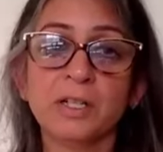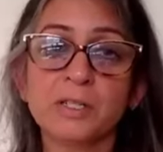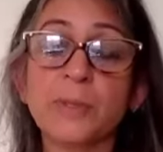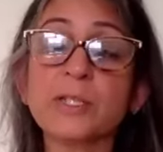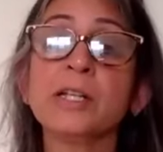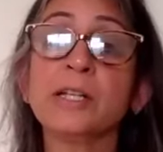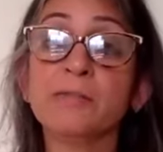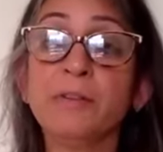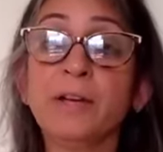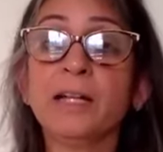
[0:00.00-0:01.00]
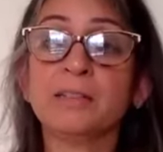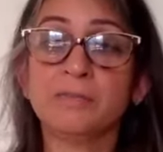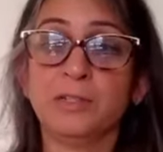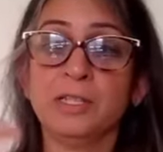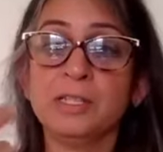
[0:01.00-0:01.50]
Especially, in fact,
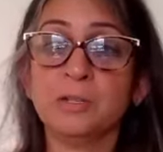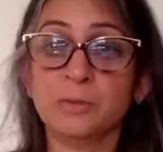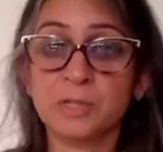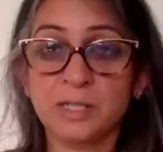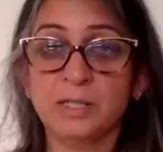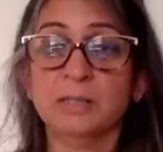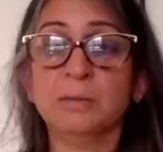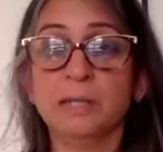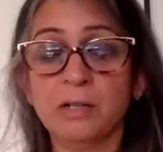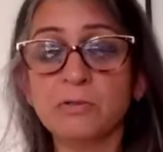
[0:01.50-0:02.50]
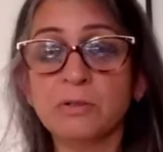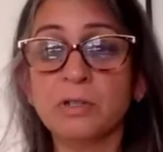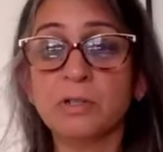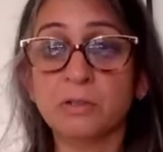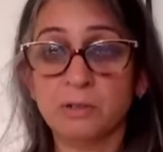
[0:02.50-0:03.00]
for us, it was the other way around
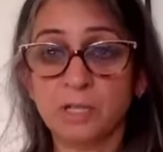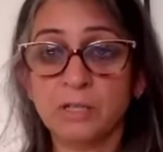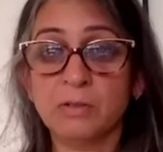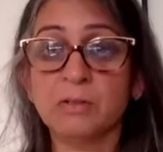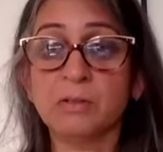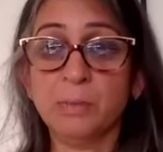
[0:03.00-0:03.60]
during